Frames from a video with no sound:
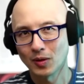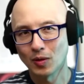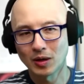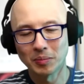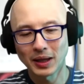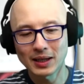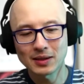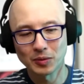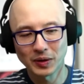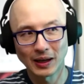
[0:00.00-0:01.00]
or
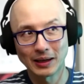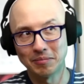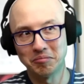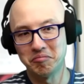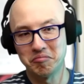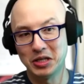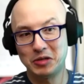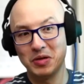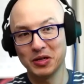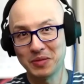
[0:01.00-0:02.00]
complacent with, like,
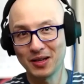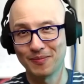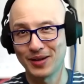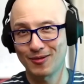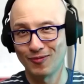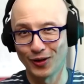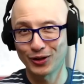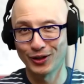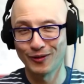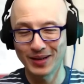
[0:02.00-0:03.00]
this must be the best
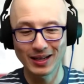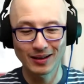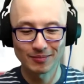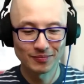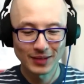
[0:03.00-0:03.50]
version of me.